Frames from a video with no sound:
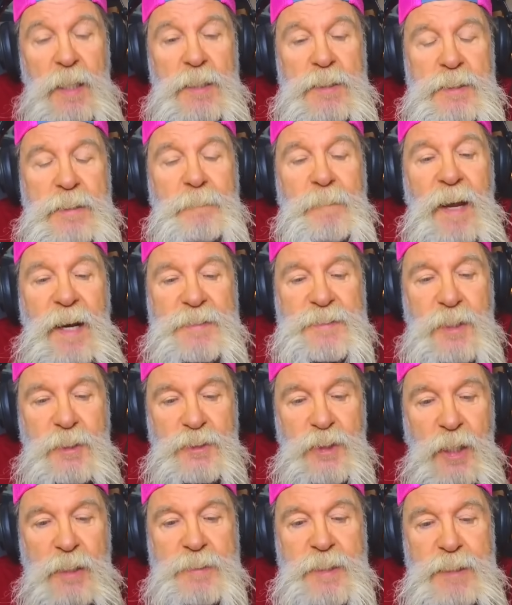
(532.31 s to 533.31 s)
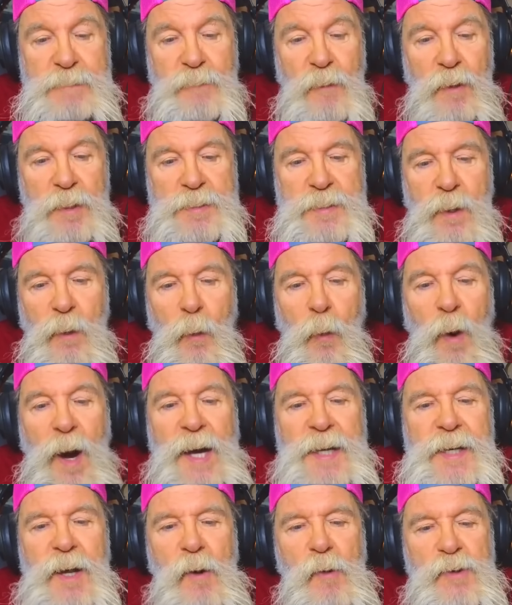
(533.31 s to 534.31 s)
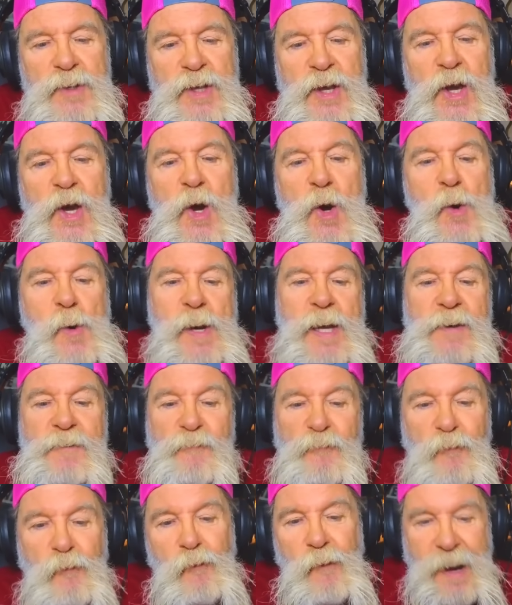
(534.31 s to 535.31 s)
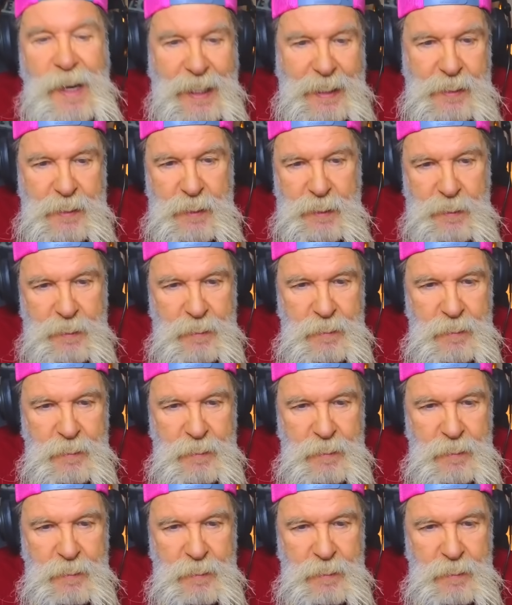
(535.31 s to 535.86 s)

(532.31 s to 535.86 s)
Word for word: Somebody suggested this morning, said, why don't you and Ric